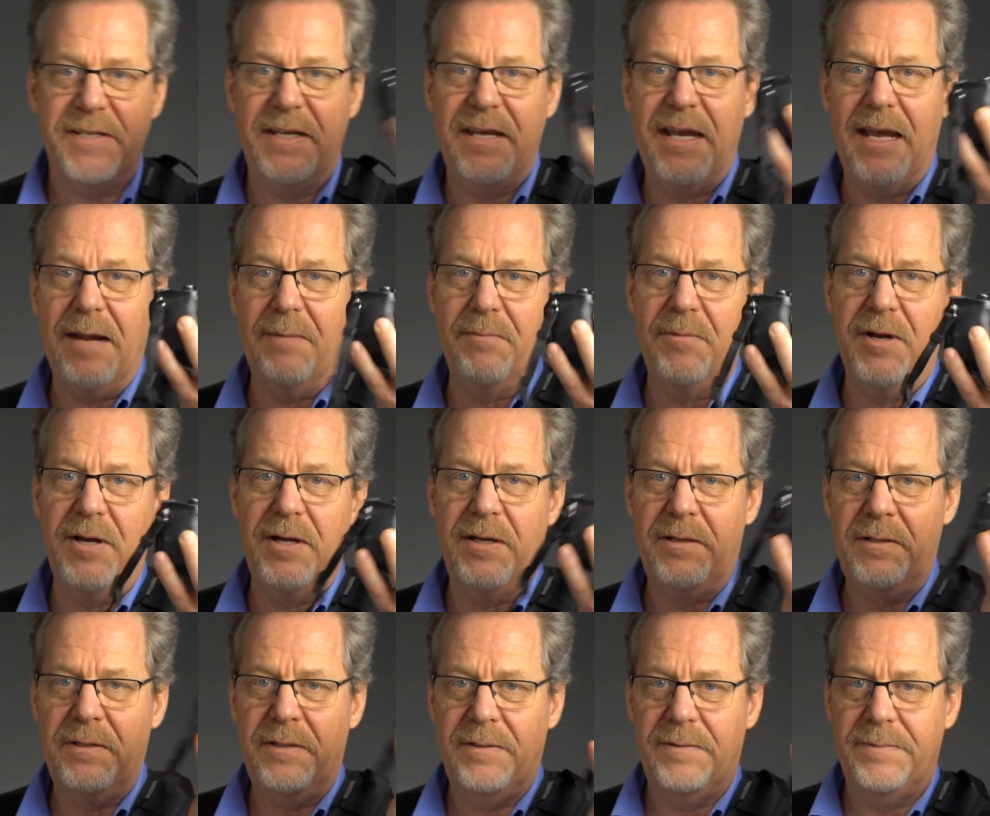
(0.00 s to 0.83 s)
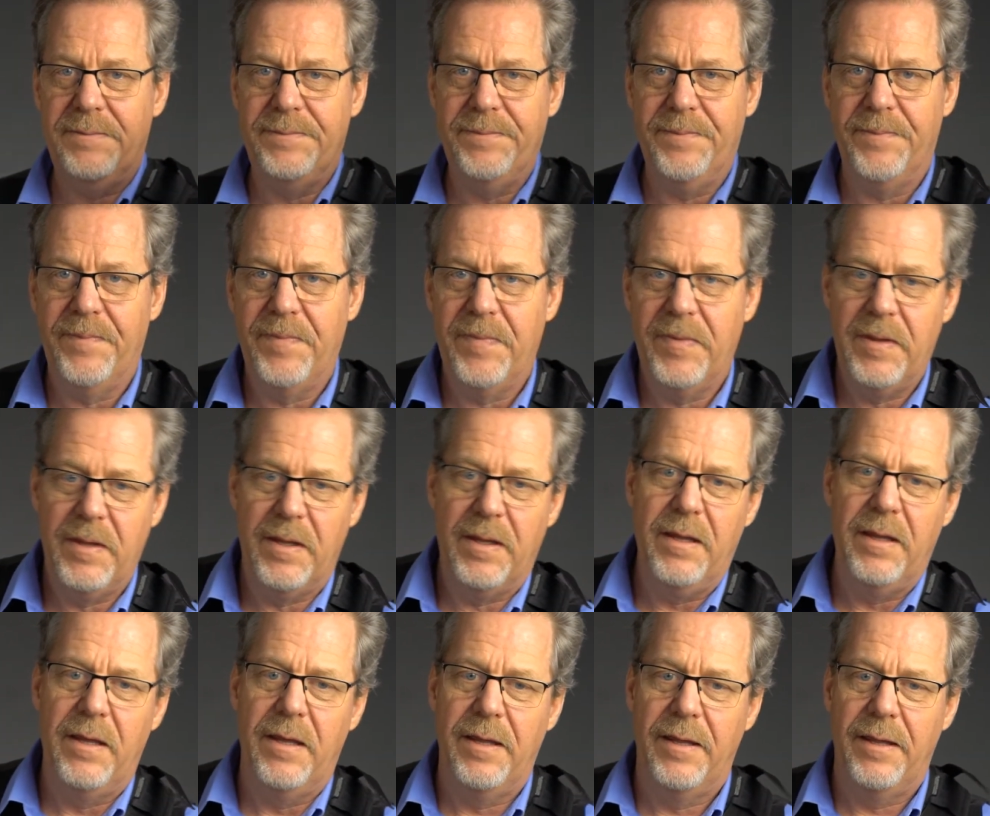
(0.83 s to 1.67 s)
camera,
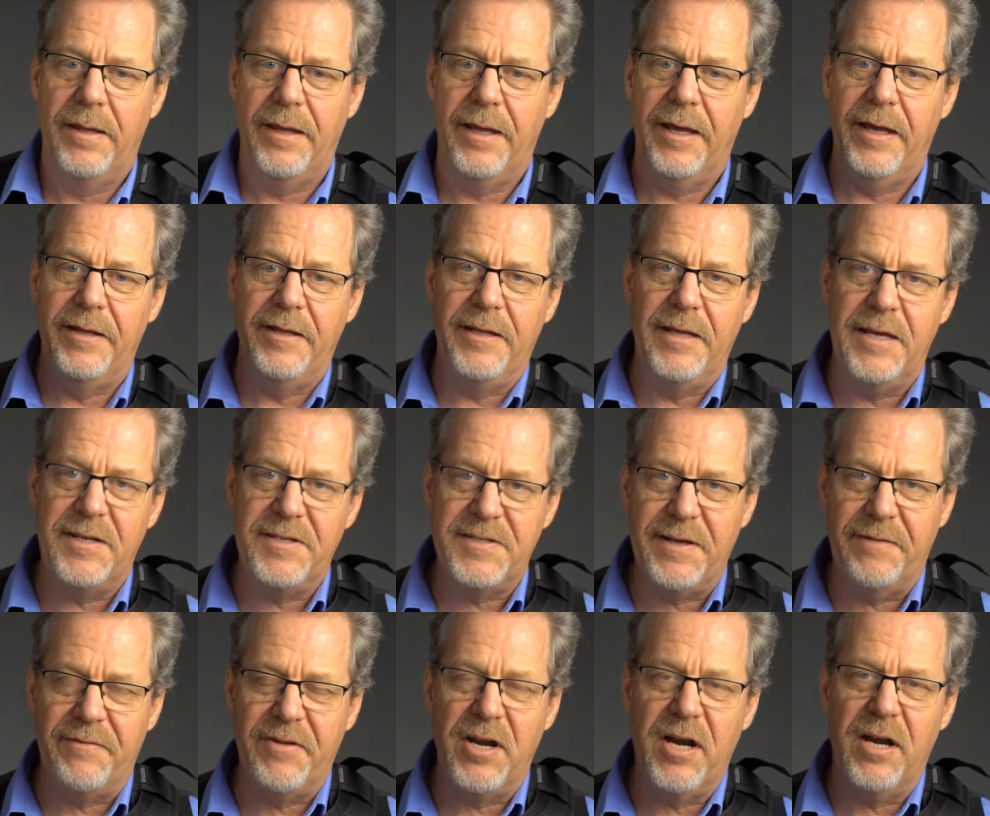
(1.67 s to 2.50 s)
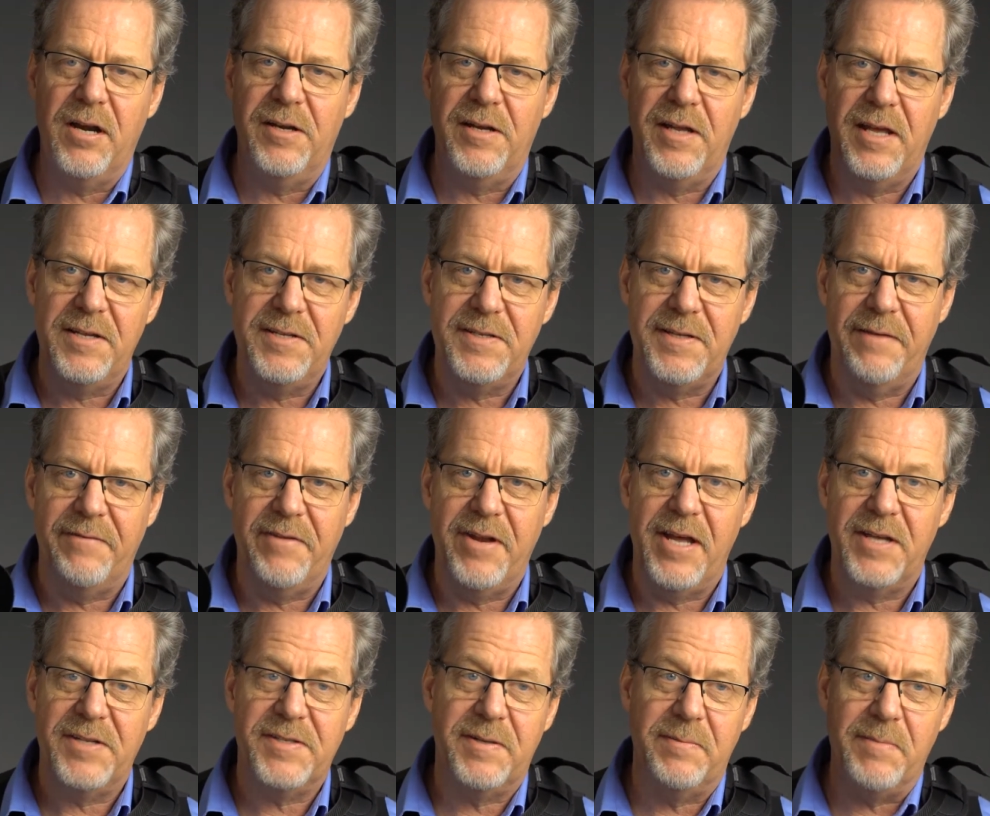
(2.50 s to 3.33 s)
and the A7R and the
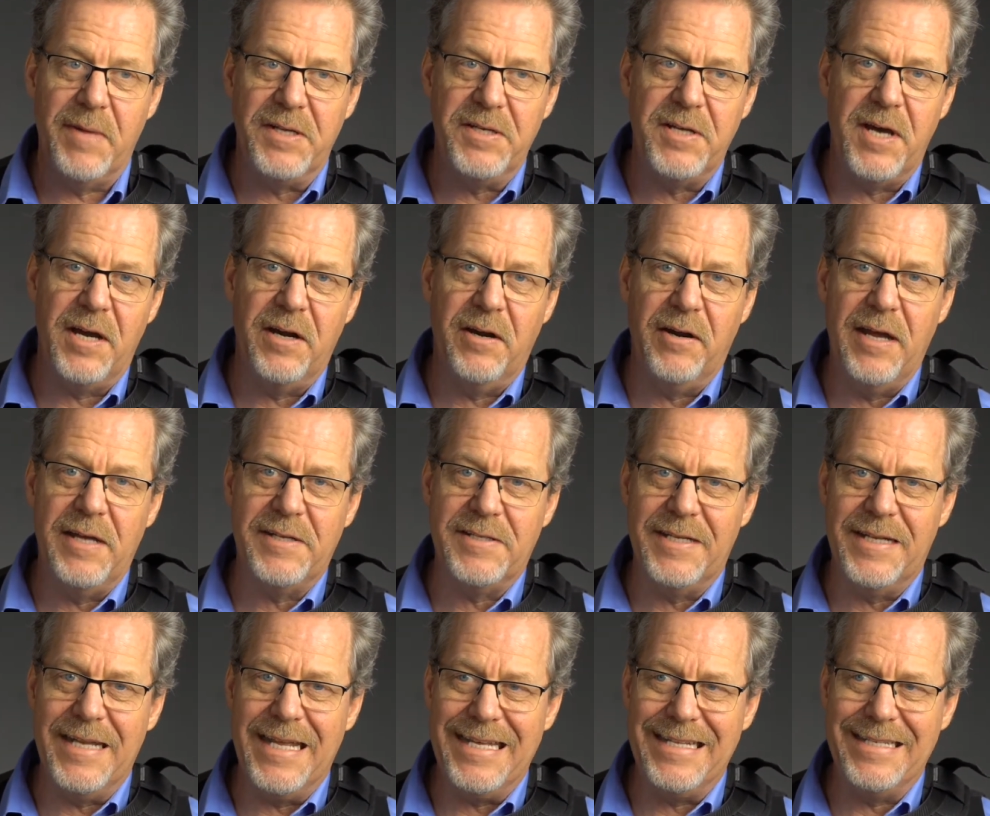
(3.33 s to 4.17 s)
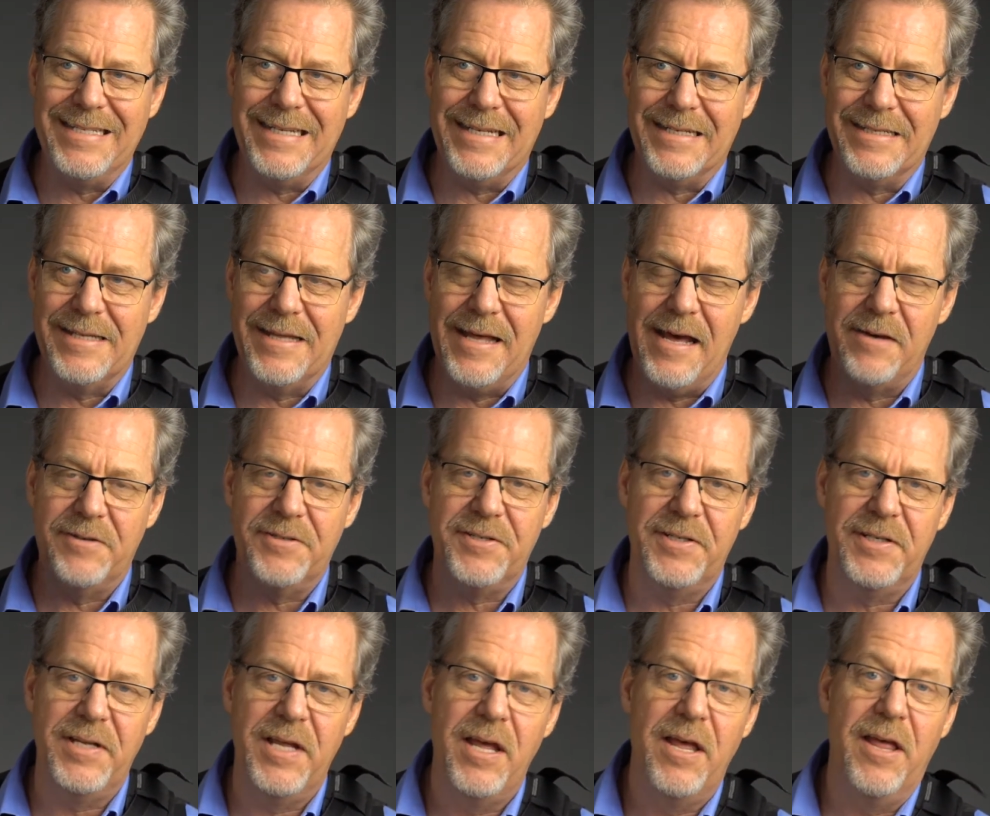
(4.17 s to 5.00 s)
A7S, and my daughter has an
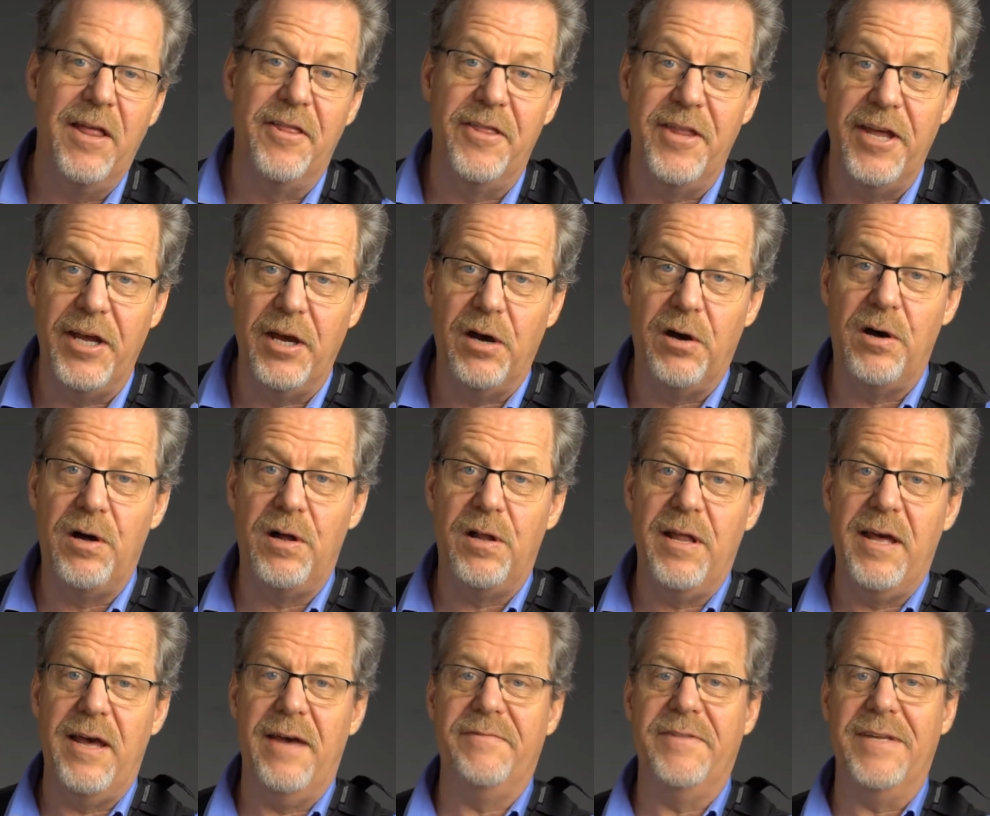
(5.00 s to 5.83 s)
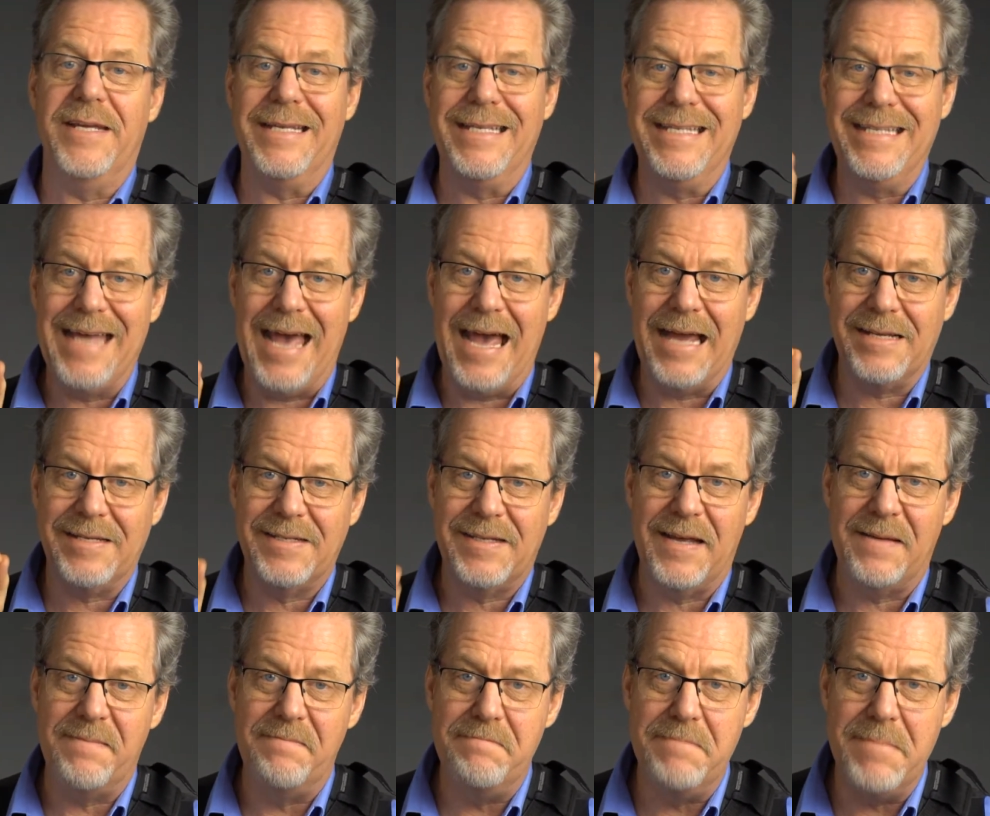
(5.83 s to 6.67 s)
A6000, they all have the exact
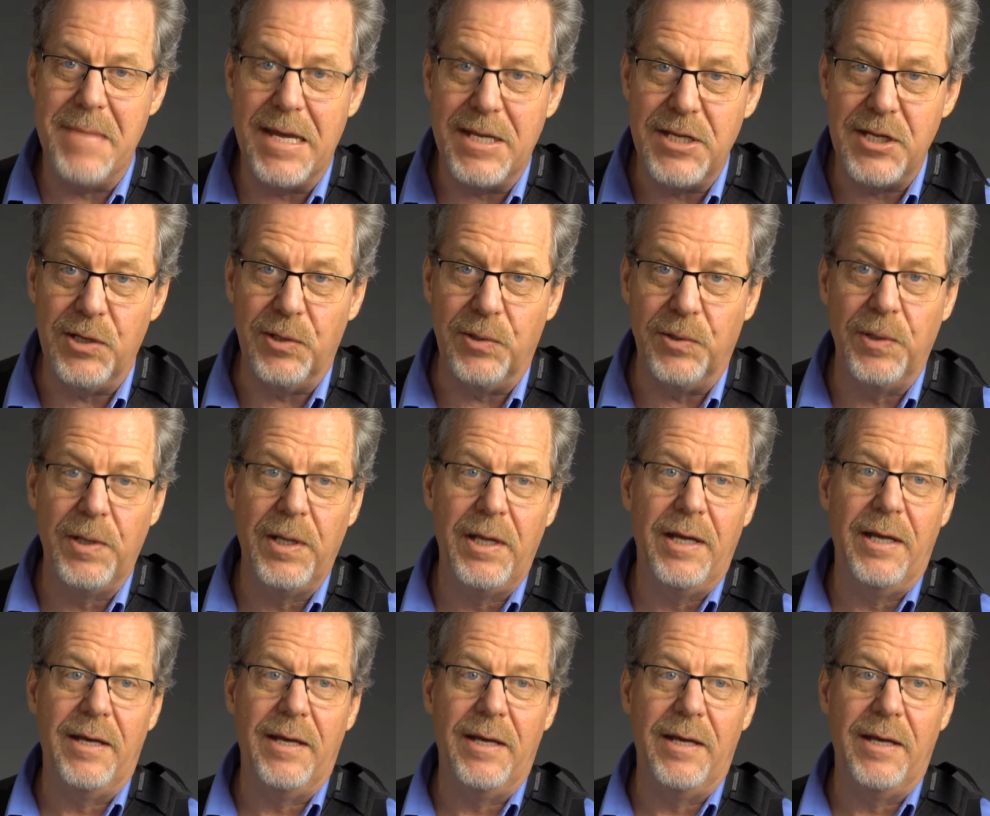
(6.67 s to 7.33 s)
same menu.